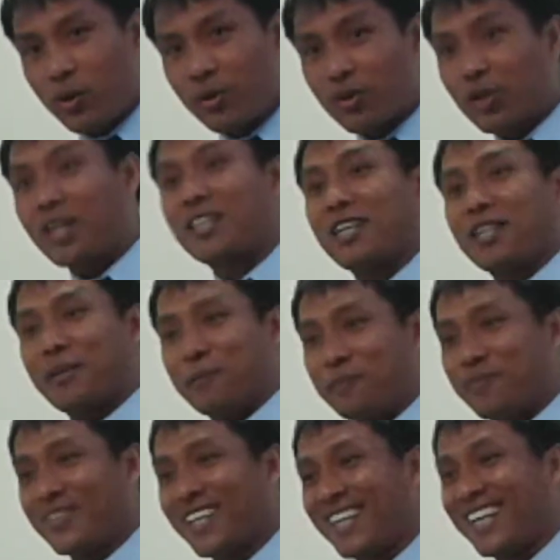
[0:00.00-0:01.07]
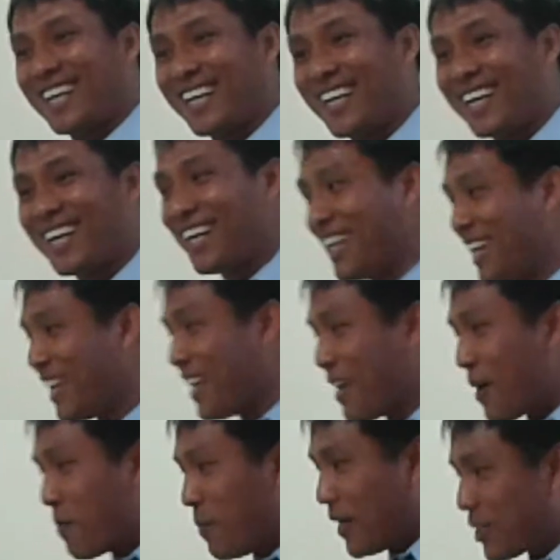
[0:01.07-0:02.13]
threaten him,
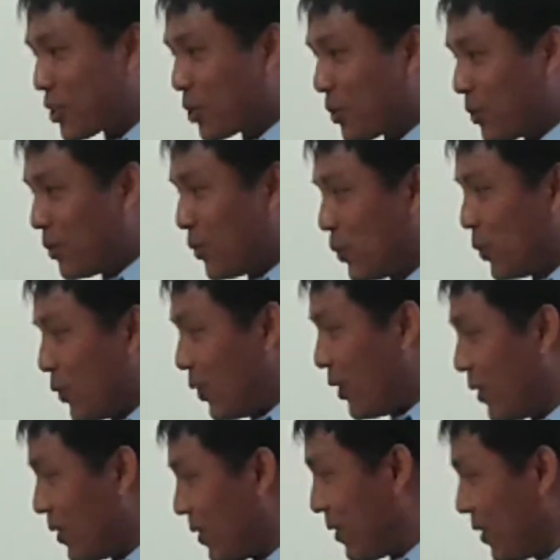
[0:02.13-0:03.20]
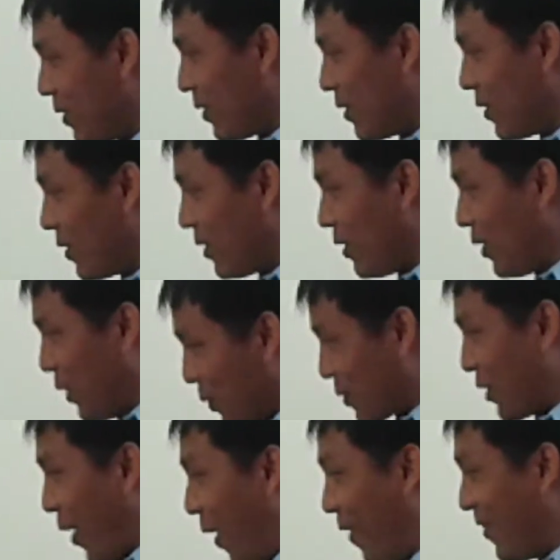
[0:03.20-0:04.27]
but to look
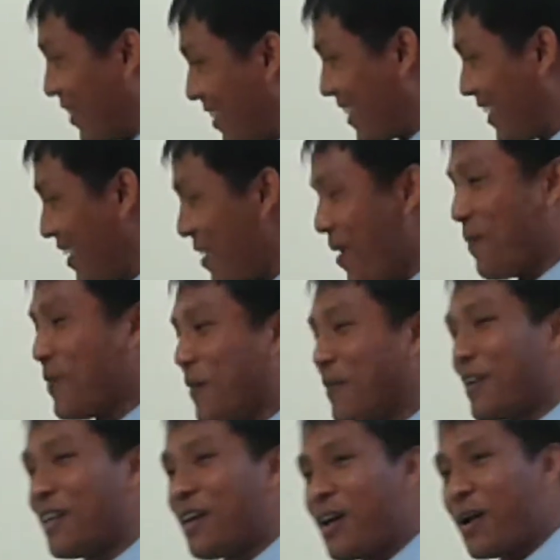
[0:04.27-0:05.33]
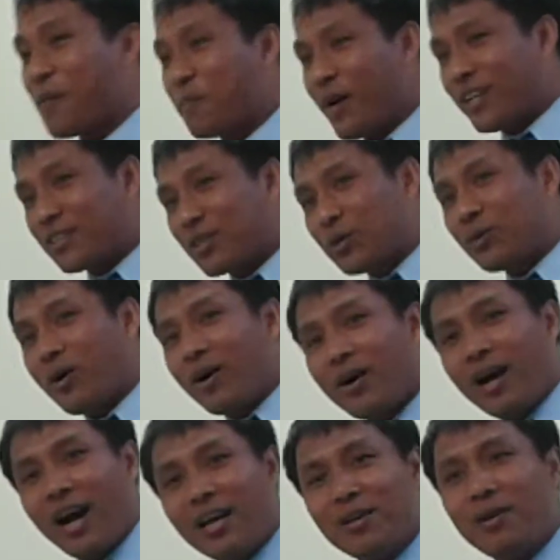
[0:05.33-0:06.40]
down, or maybe, but to,
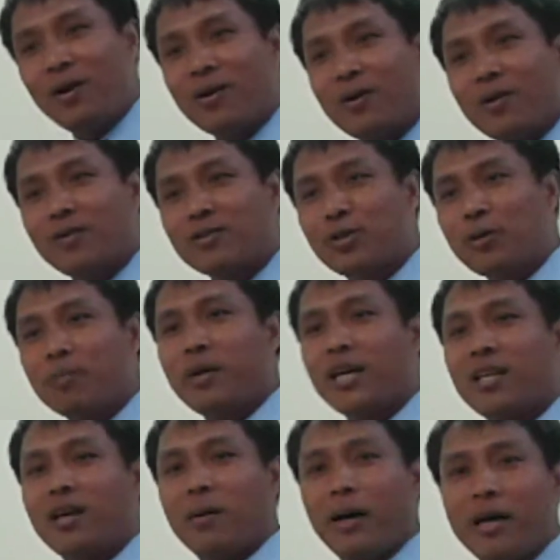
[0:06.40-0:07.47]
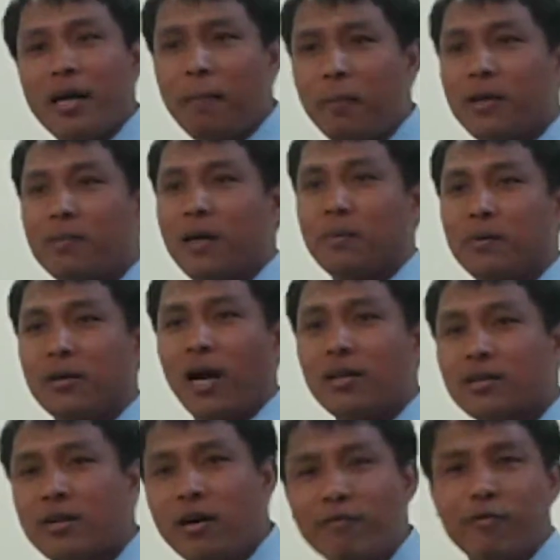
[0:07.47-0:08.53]
I don't know, to make him unhappy maybe,
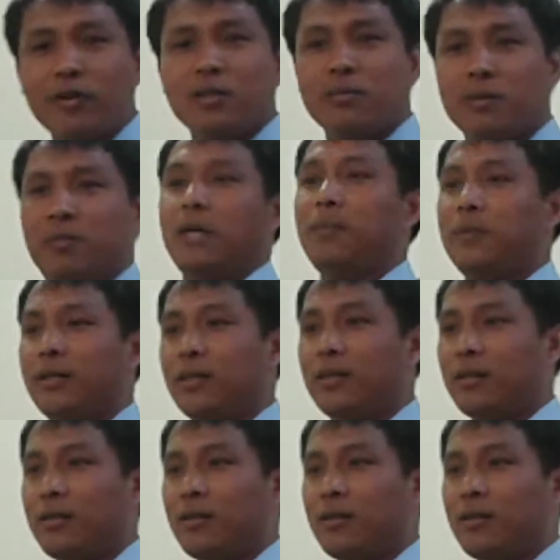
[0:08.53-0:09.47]
uncomfortable maybe.